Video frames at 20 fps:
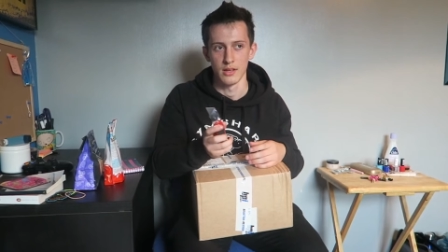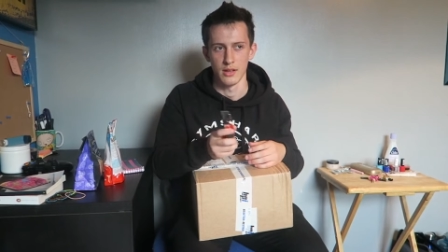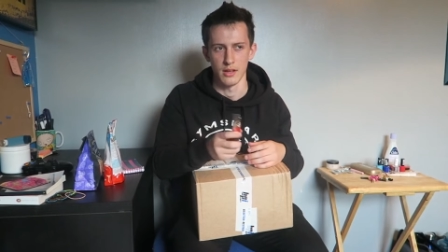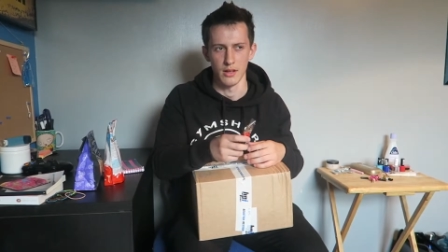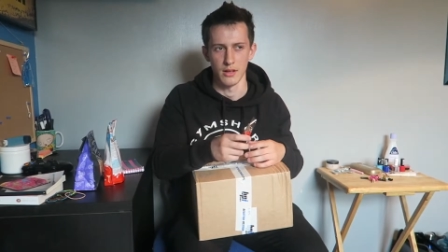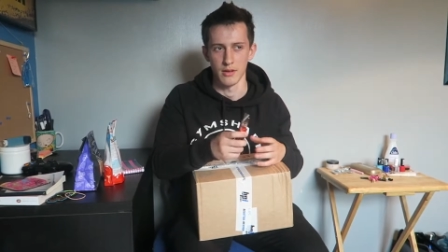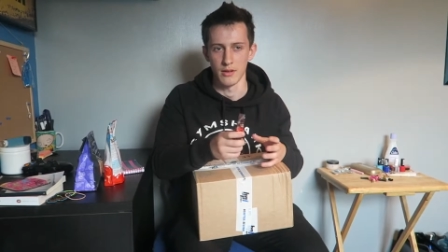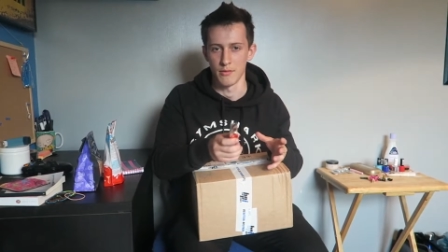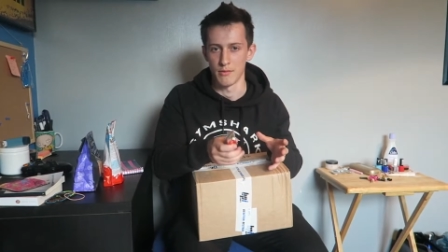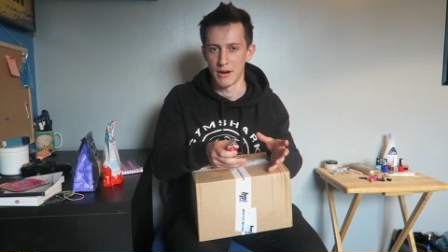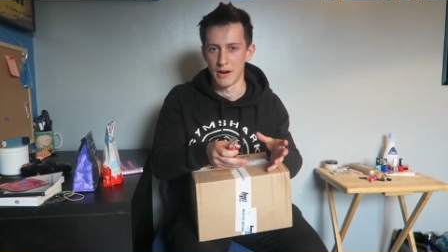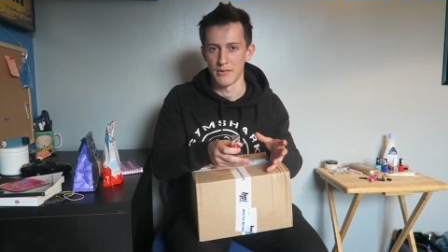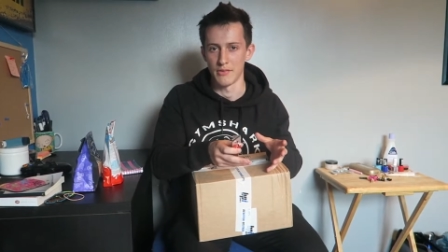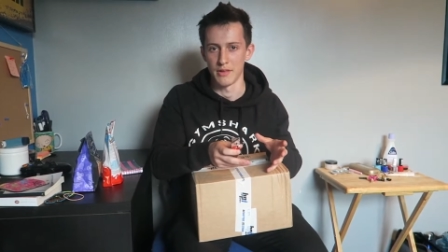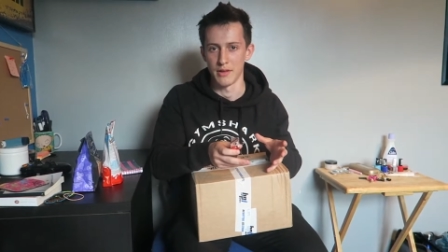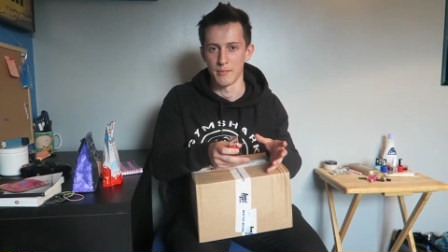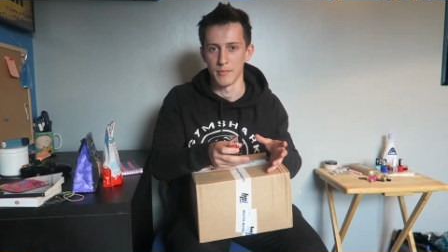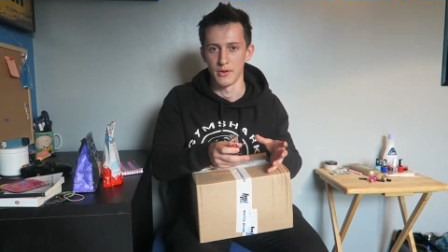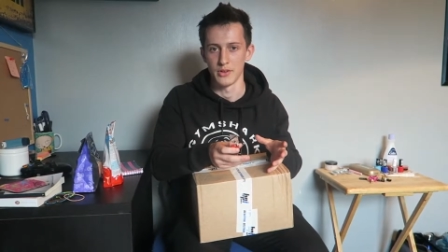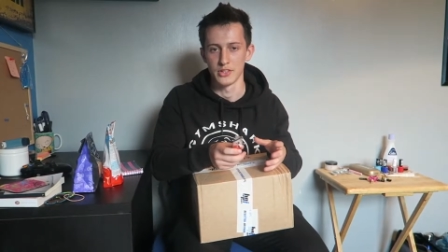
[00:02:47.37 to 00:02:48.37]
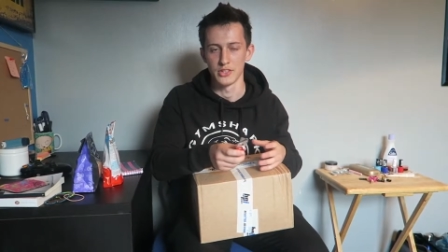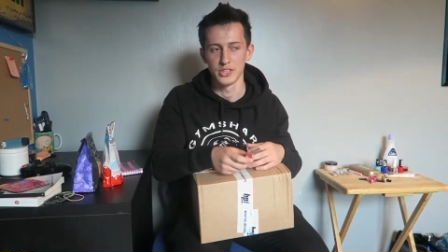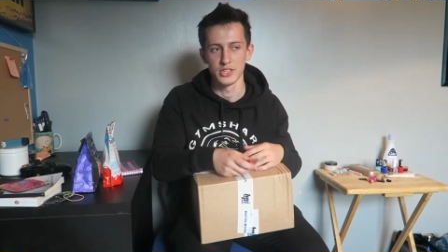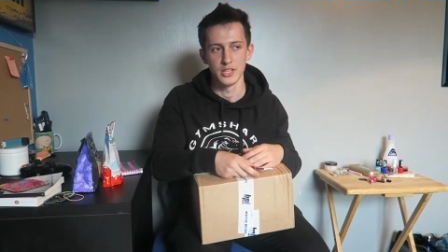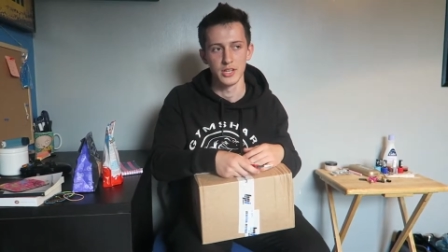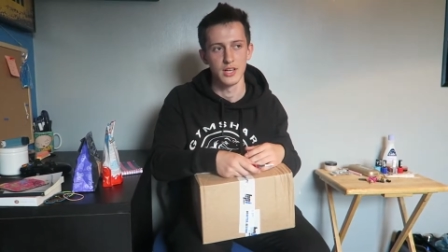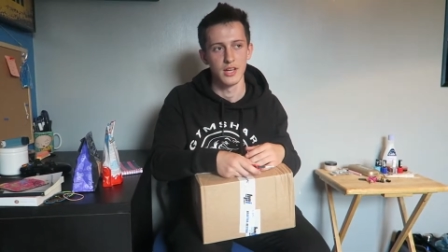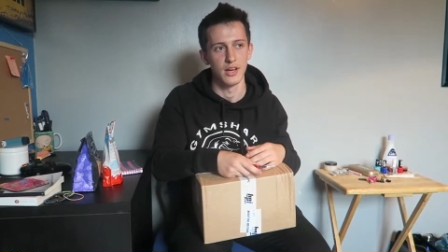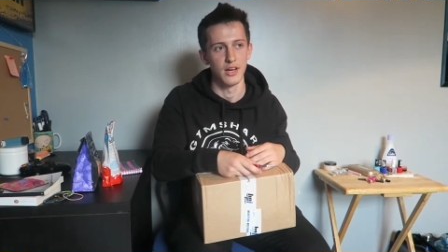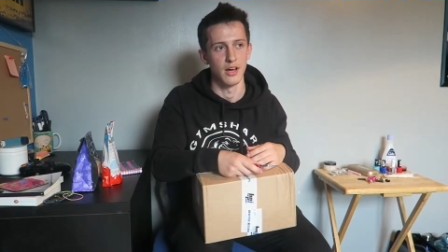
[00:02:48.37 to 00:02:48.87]
like around that
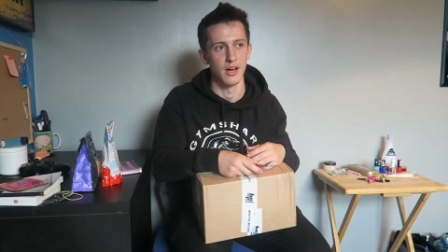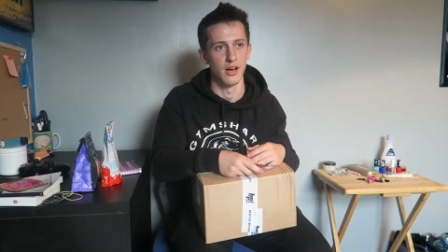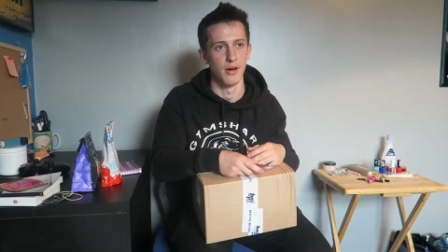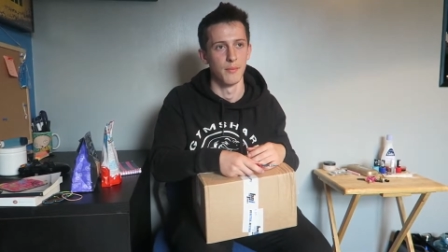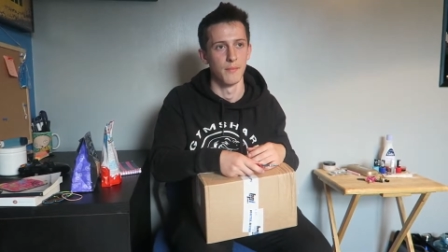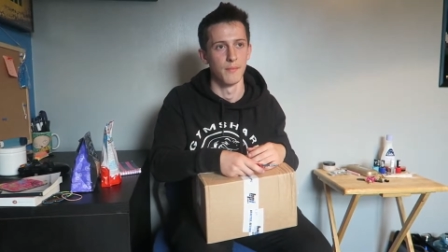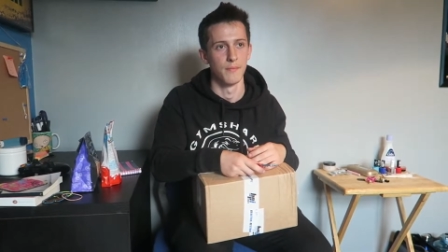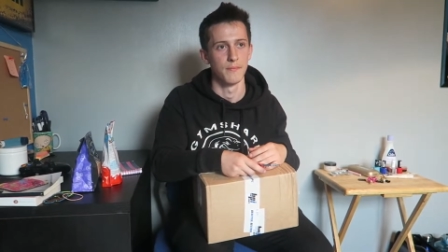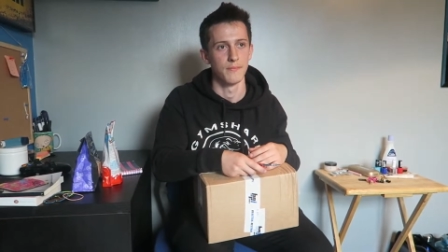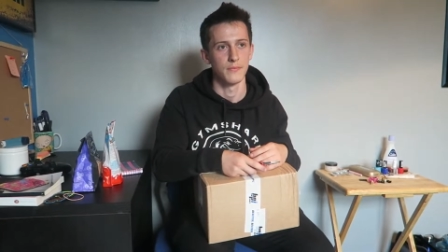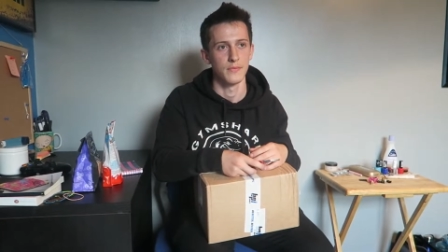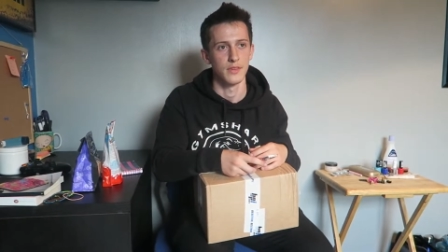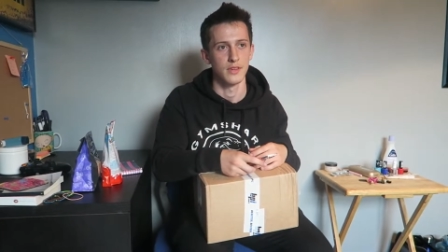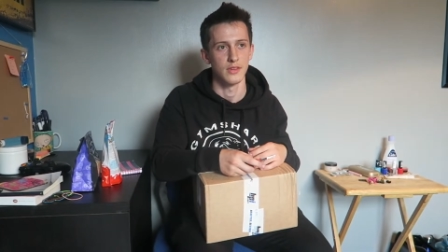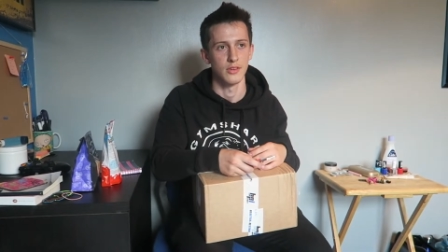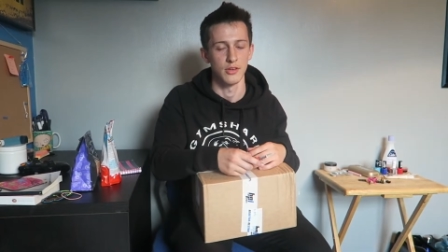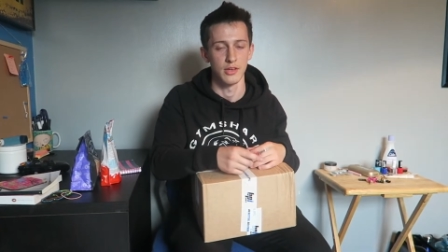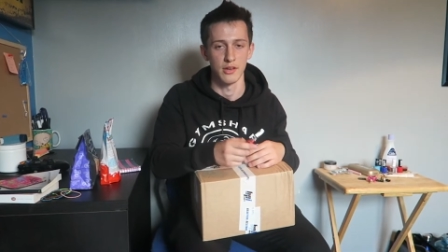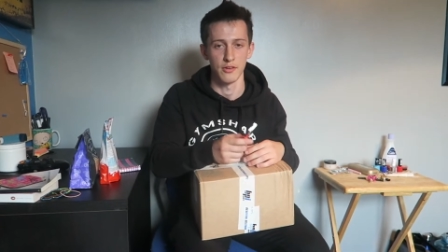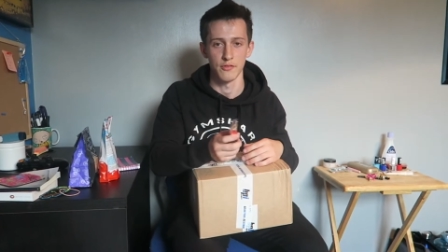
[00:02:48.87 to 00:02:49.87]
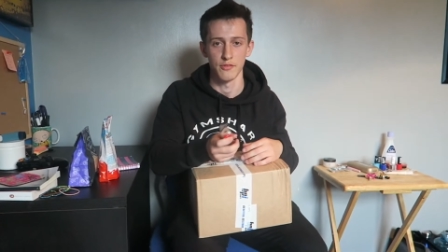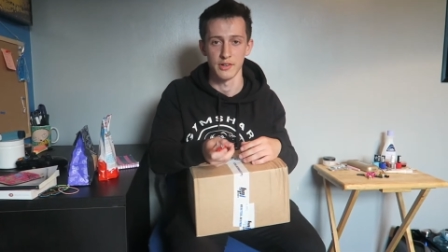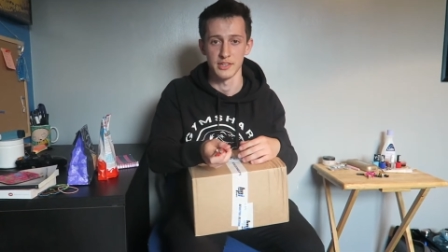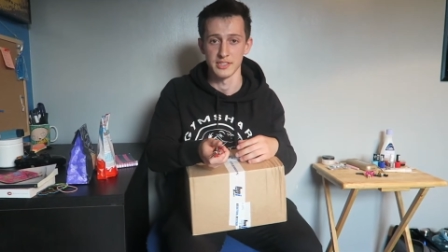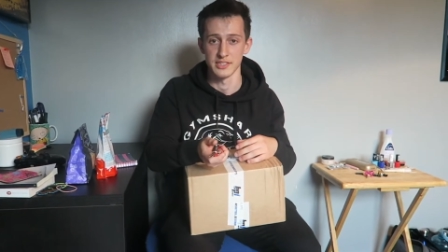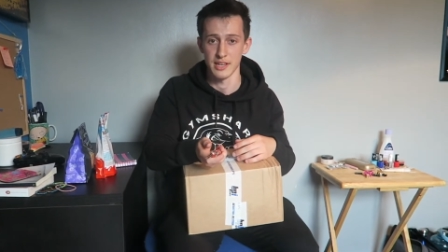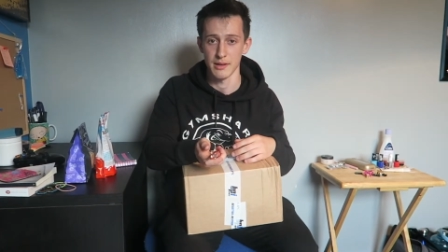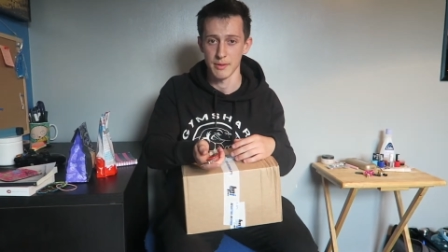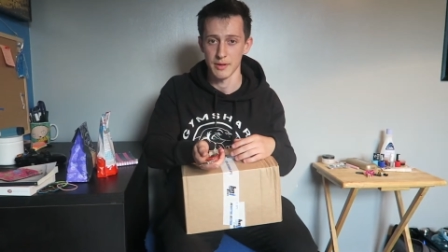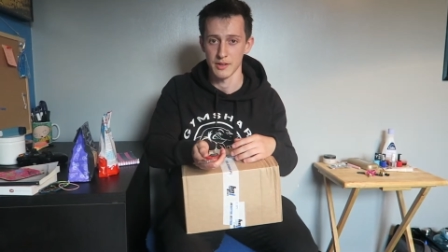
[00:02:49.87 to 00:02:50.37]
much, um, you get a free
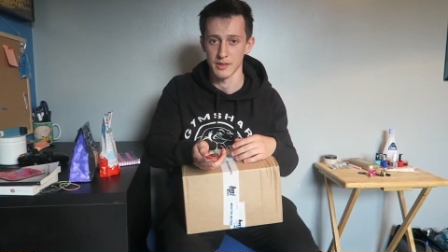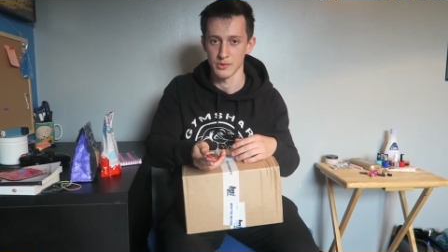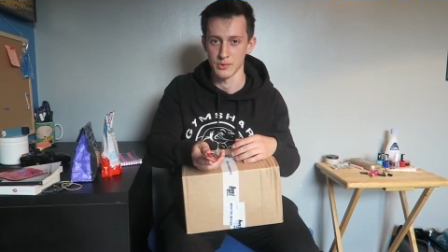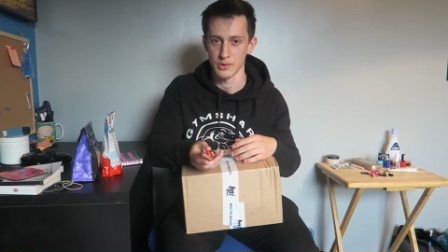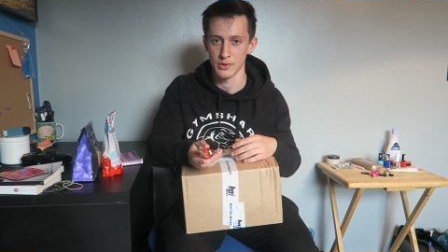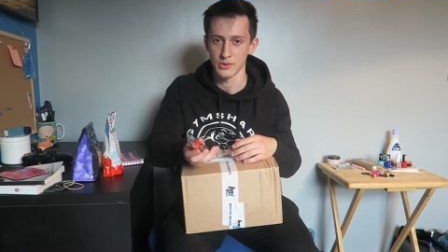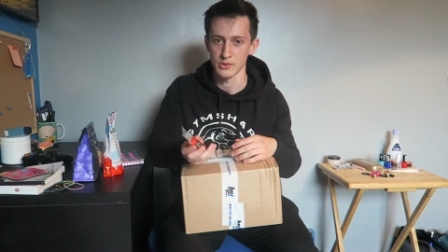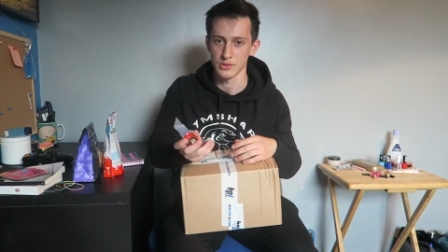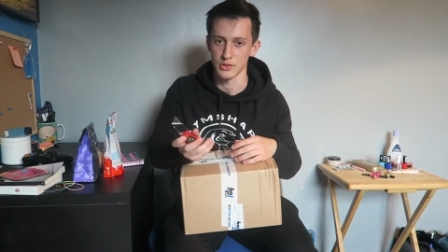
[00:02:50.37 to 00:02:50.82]
snapback as well.